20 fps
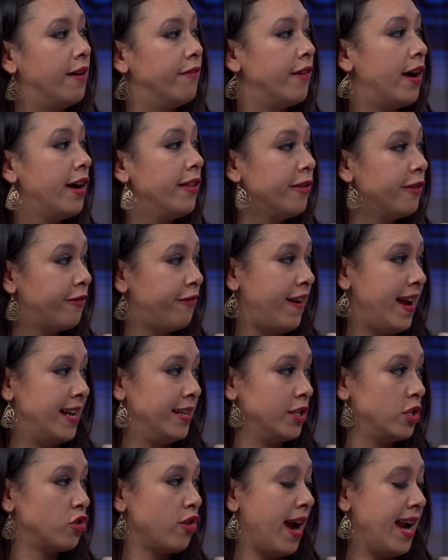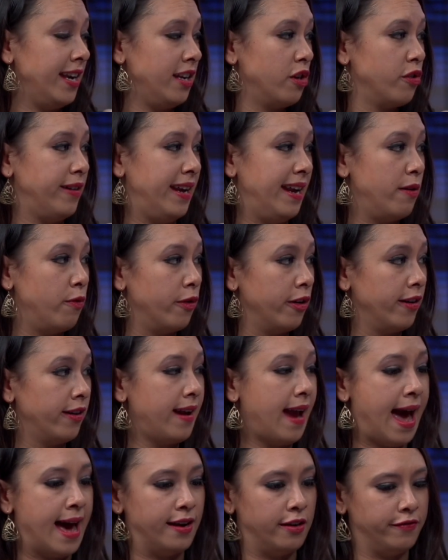of other fans trying to create work
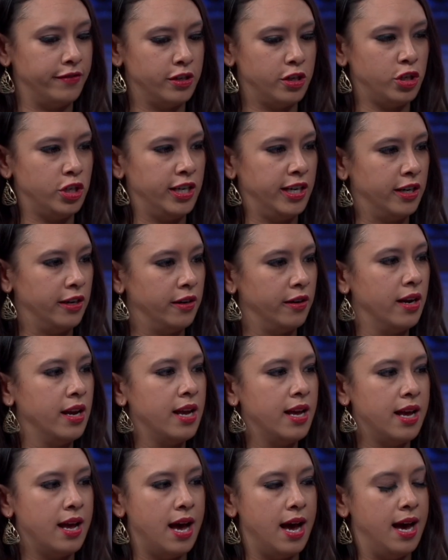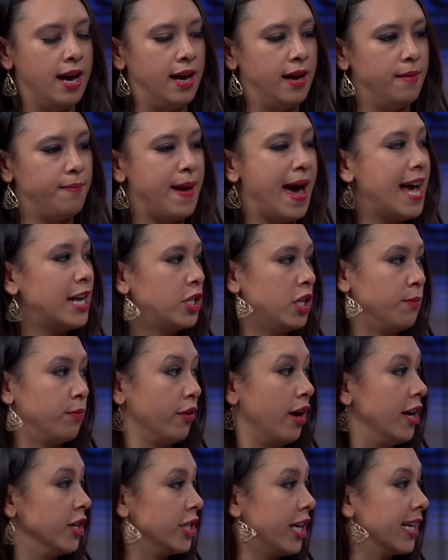out of a sheer passion
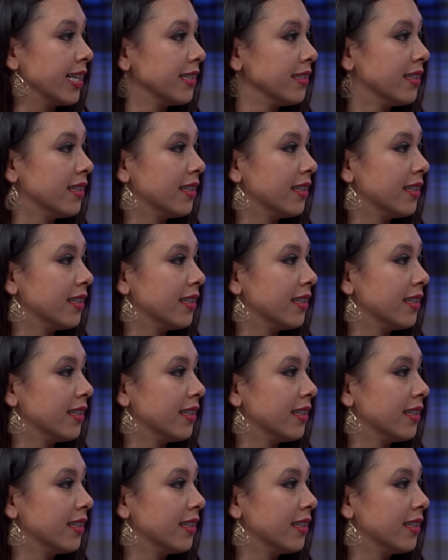project.